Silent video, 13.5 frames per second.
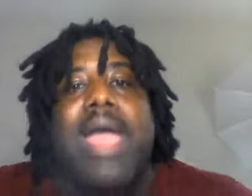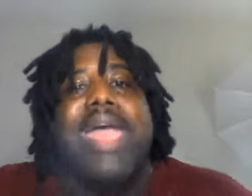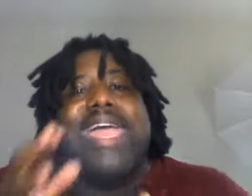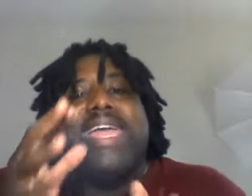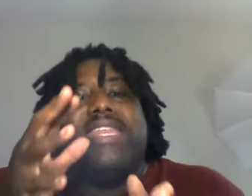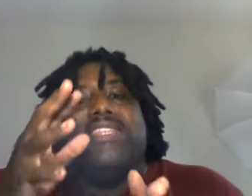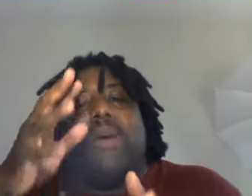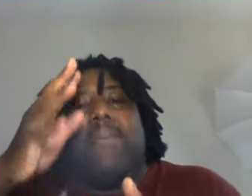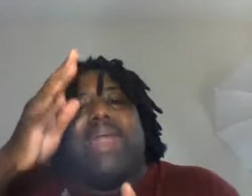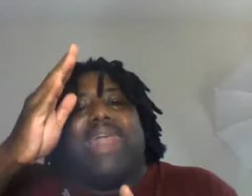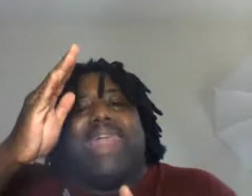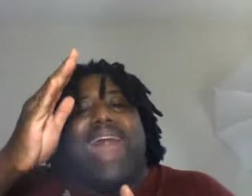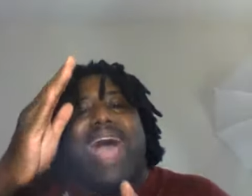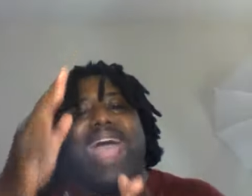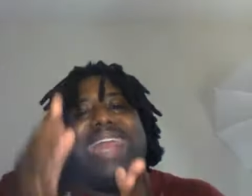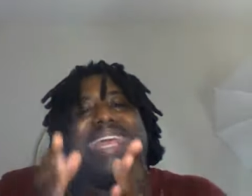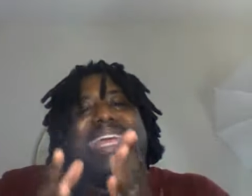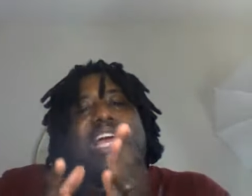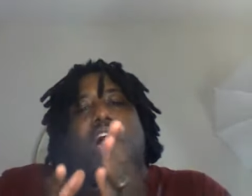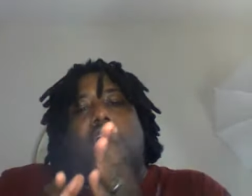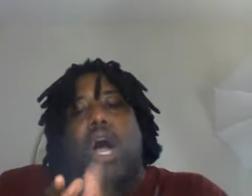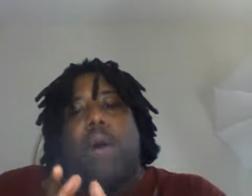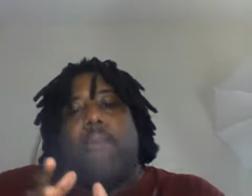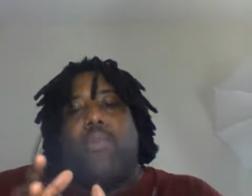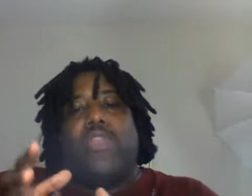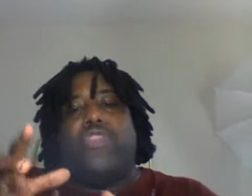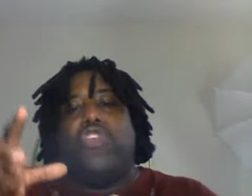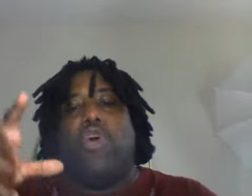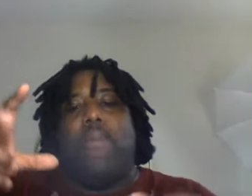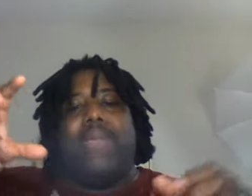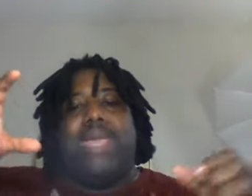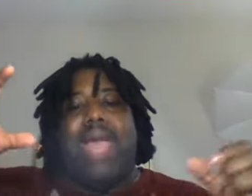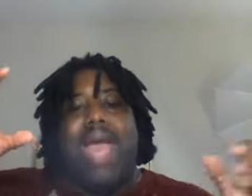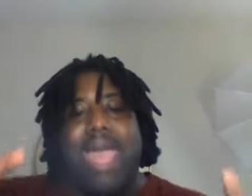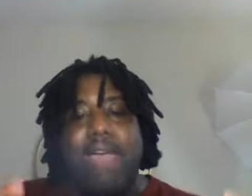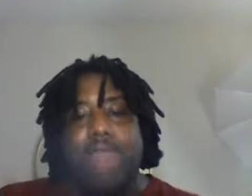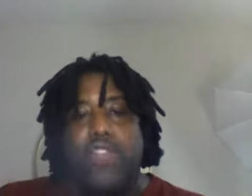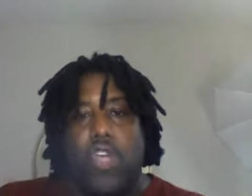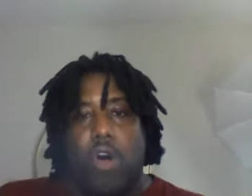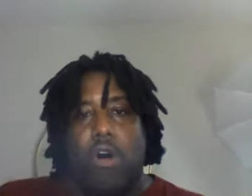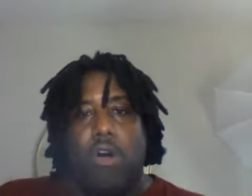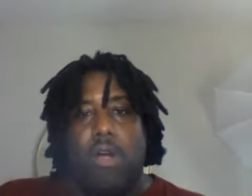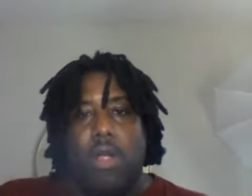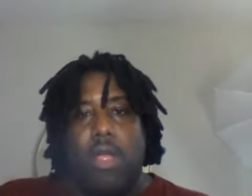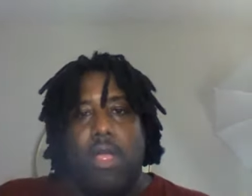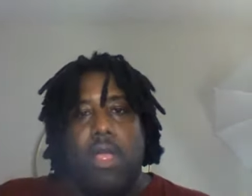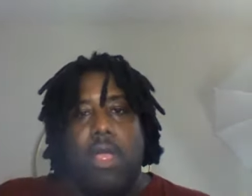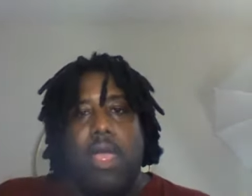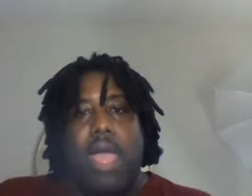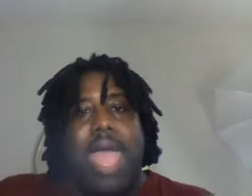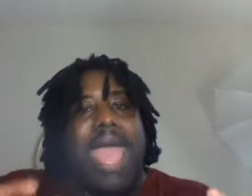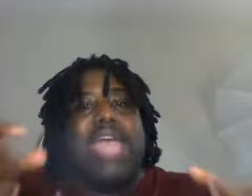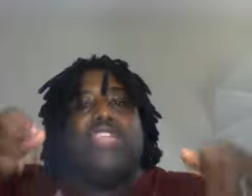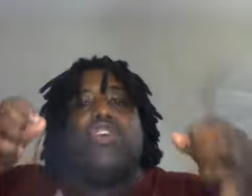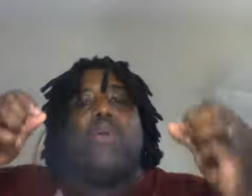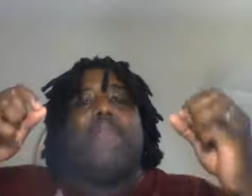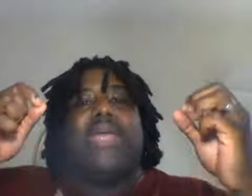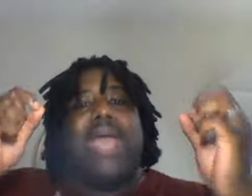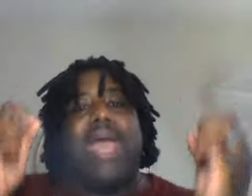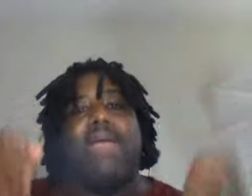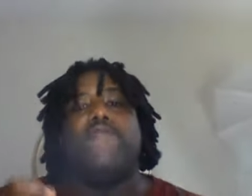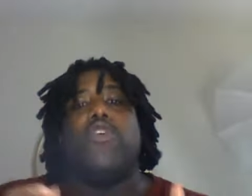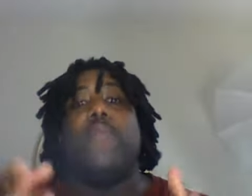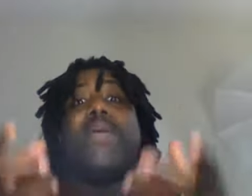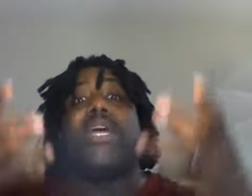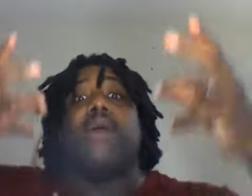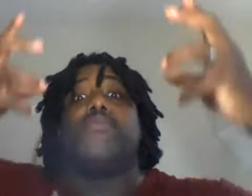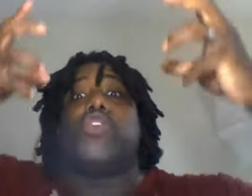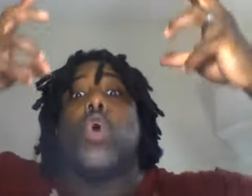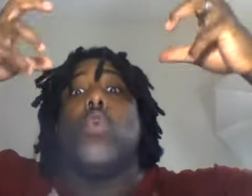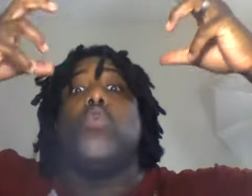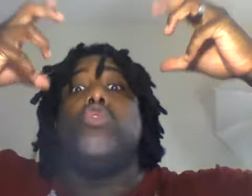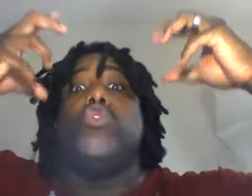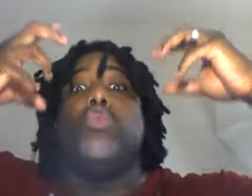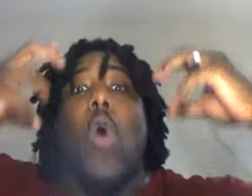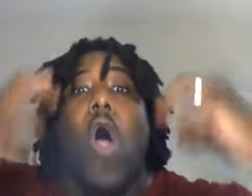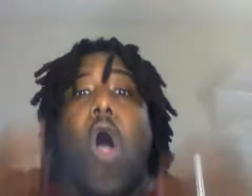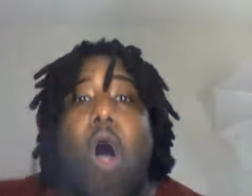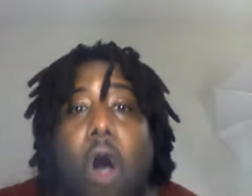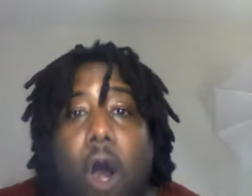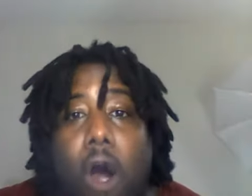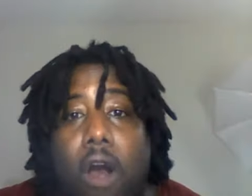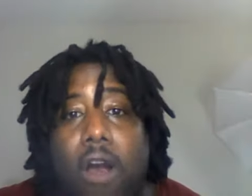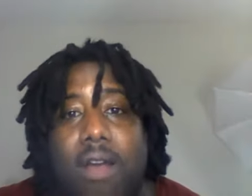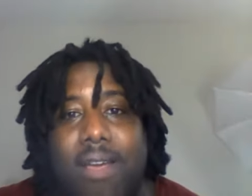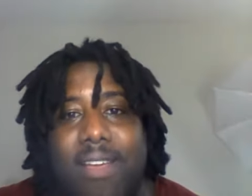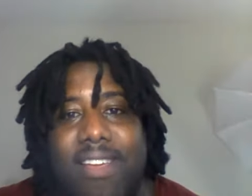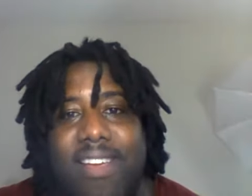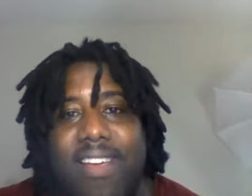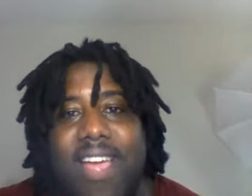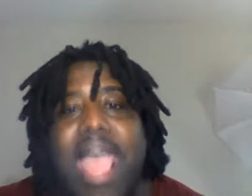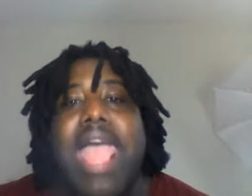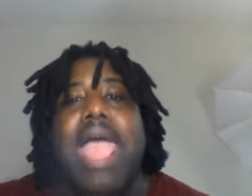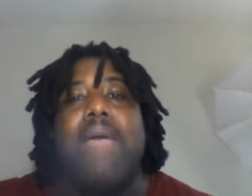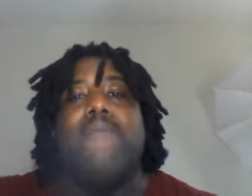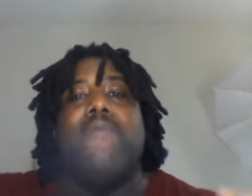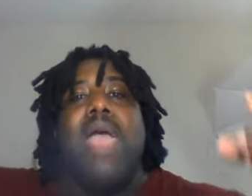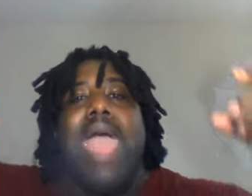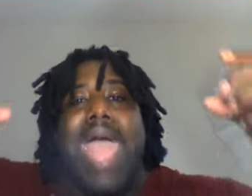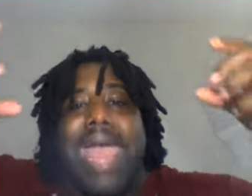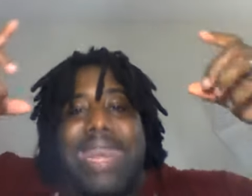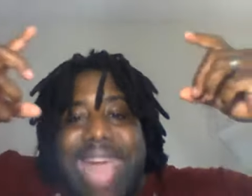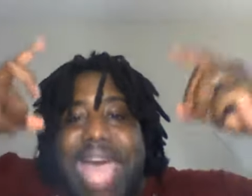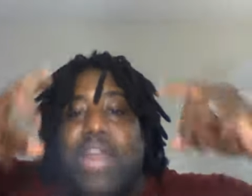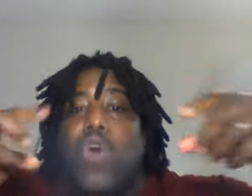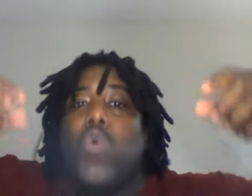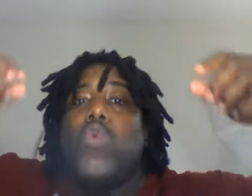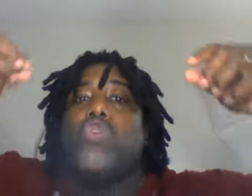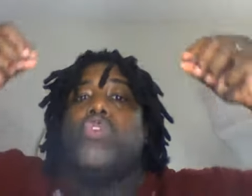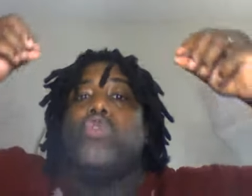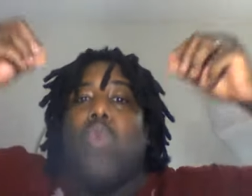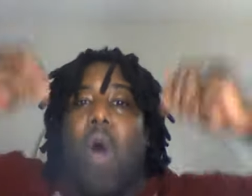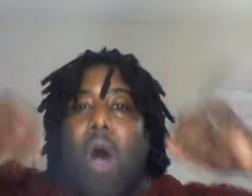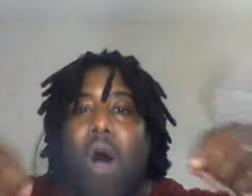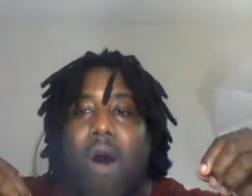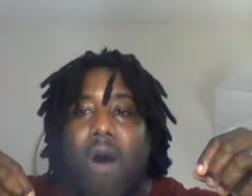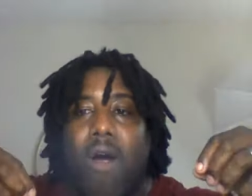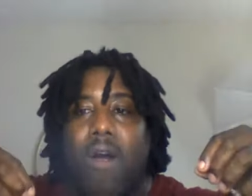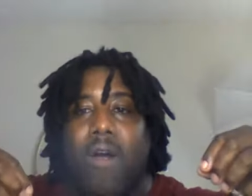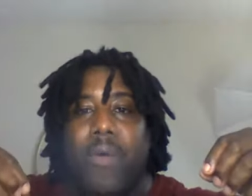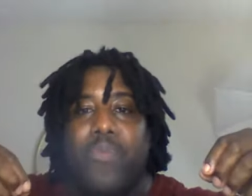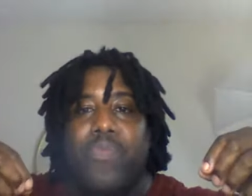end up lining up with your behavior. And your behavior becomes who you are and and that who you are